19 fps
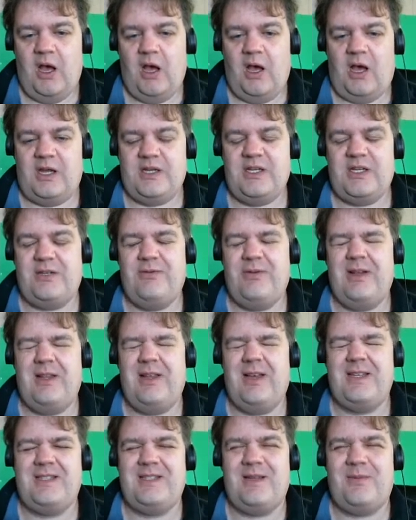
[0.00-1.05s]
I just
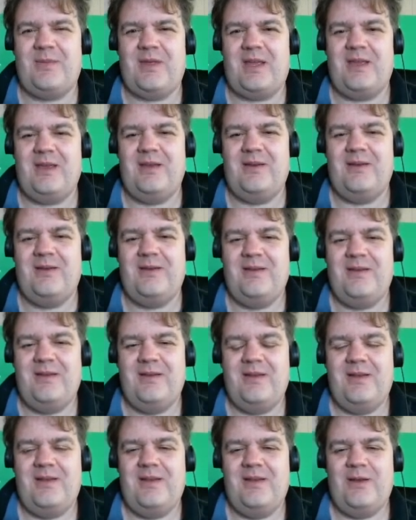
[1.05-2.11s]
realised something.
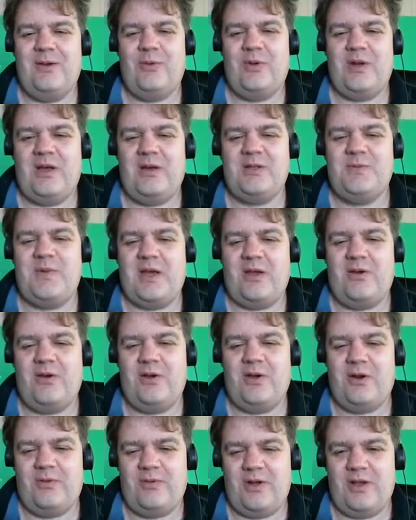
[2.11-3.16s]
When I was back
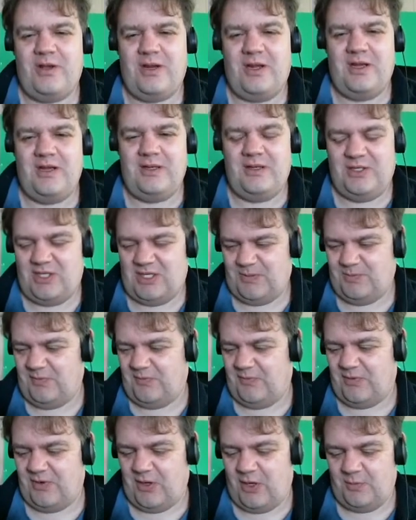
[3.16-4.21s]
on Corona, just
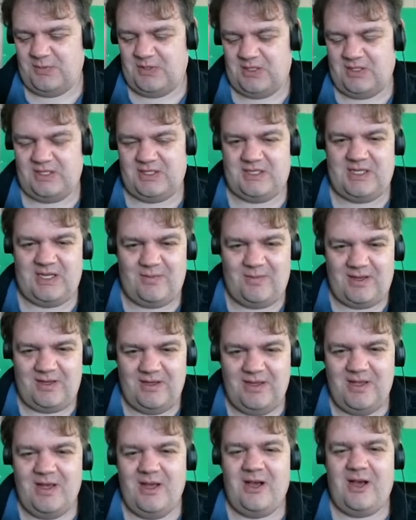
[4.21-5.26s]
before I hopped in the skimmer,
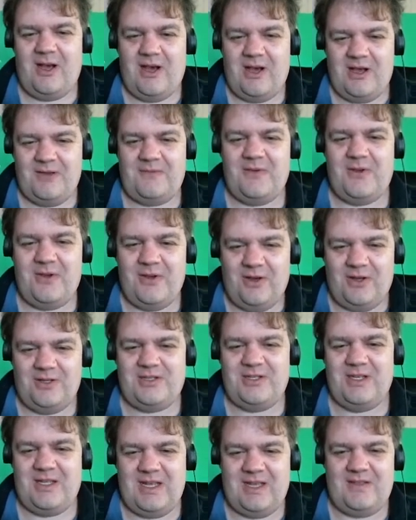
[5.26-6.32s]
I forgot
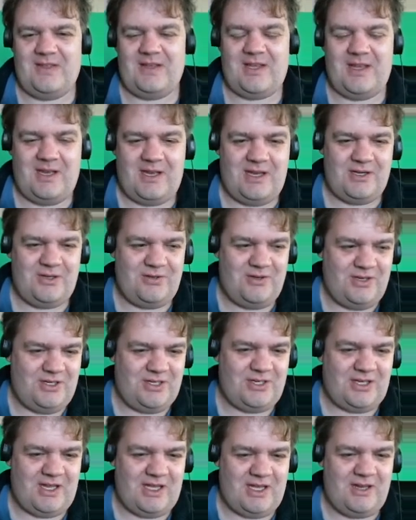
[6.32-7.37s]
to get the
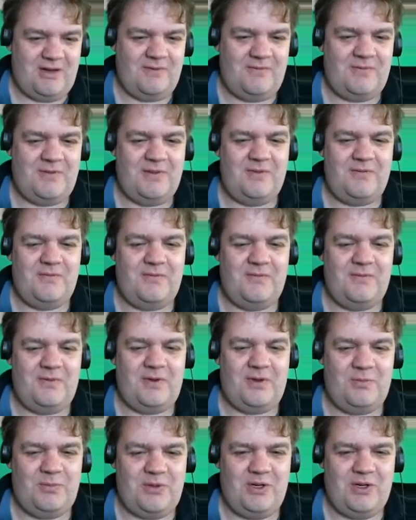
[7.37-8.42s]
cartridge out of the
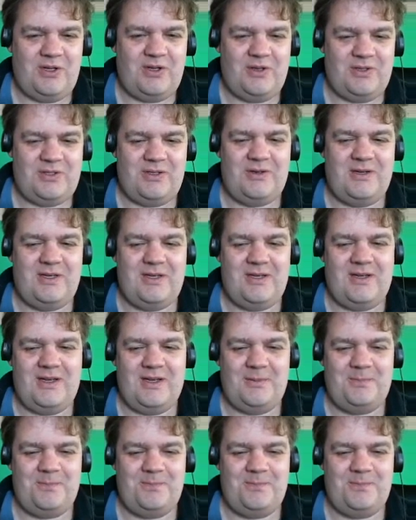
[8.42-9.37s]
computer console, didn't I?